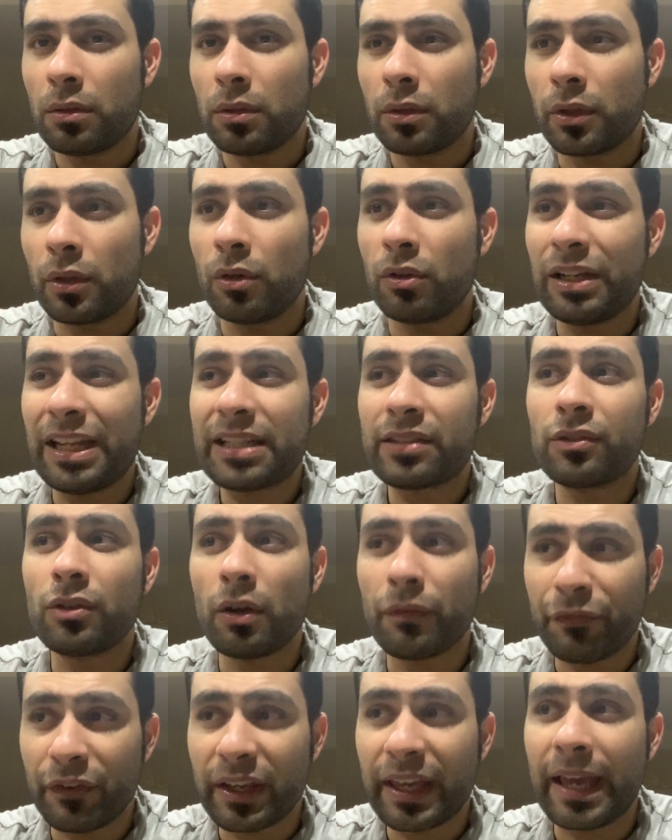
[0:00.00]
You know, let's
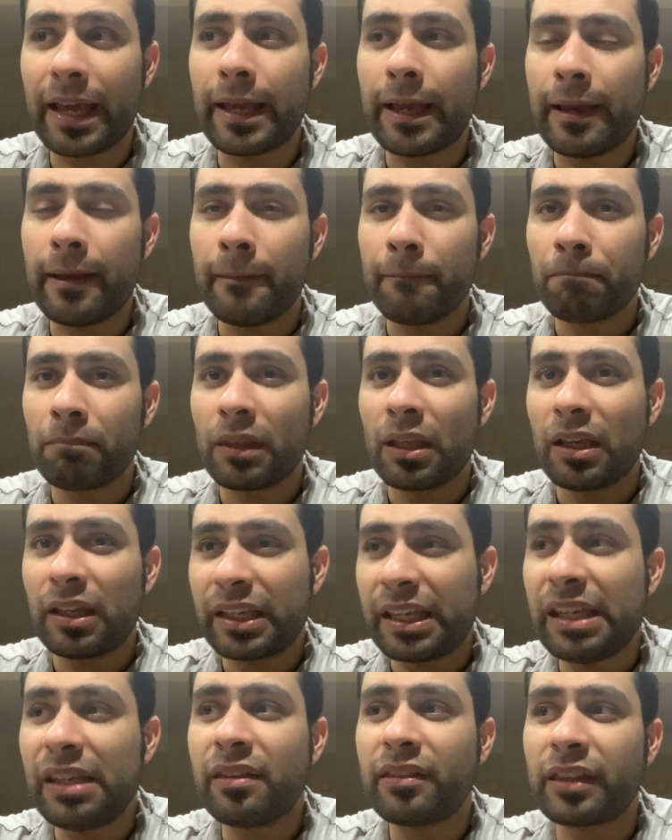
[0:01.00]
not forget,
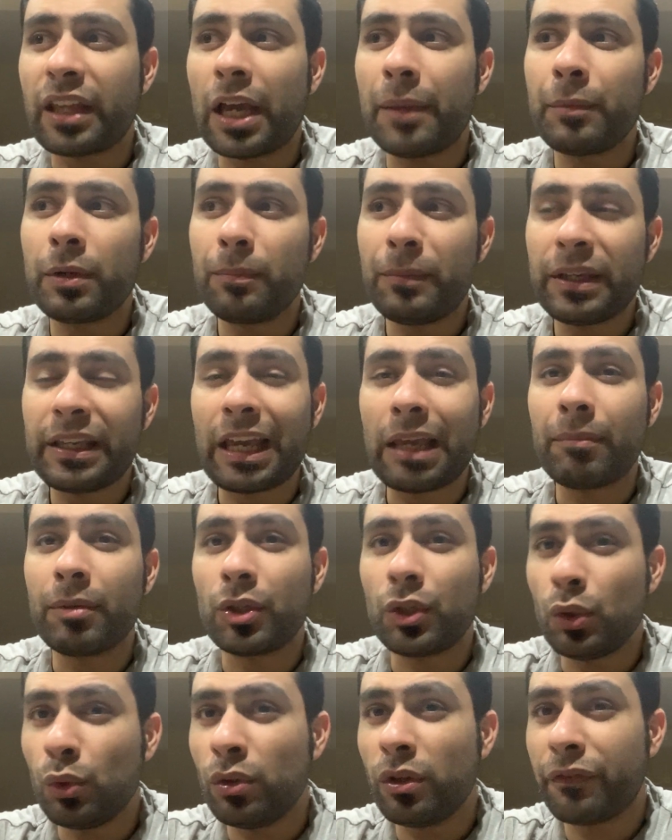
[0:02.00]
Keith Thurman became a
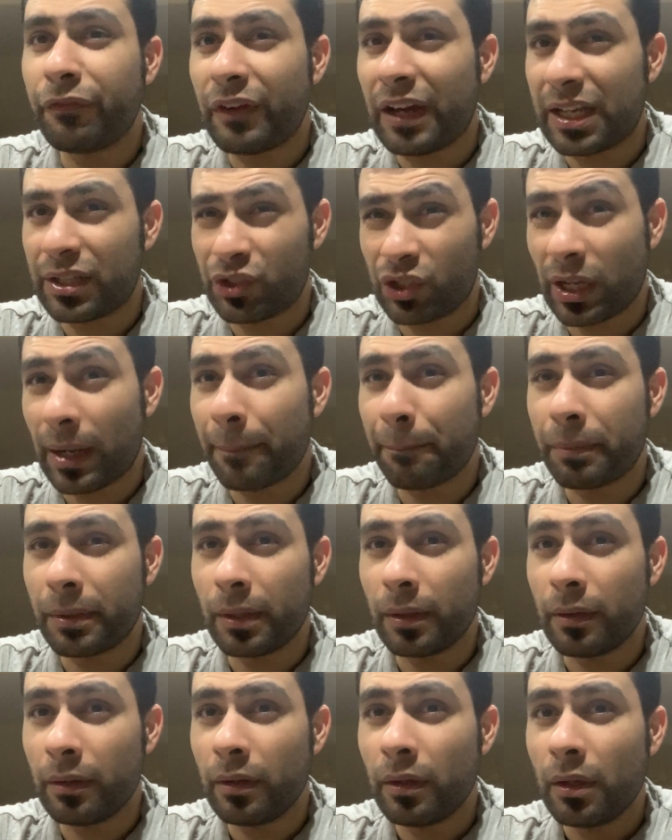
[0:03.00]
unified
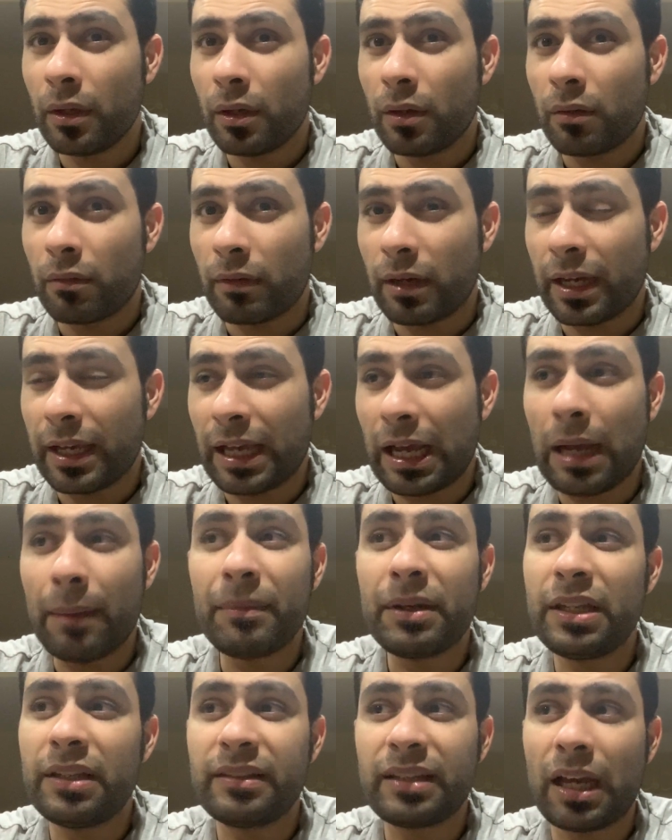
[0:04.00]
champion, right? How
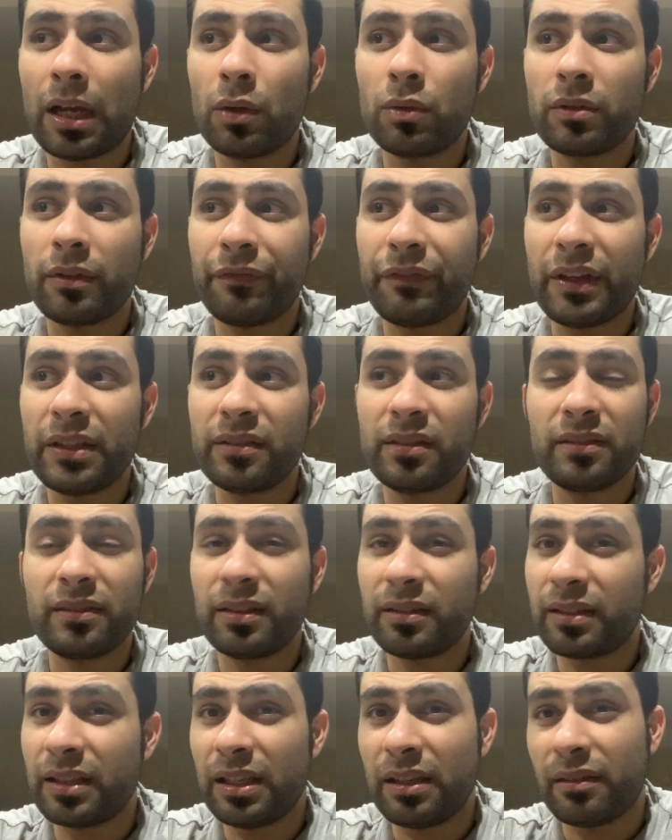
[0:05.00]
many title defenses
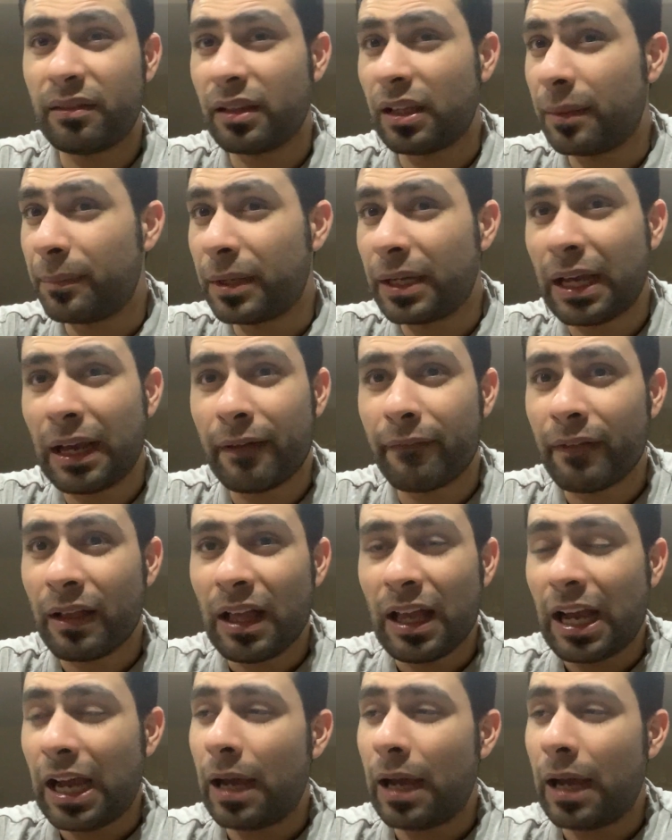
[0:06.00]
did Keith Thurman have?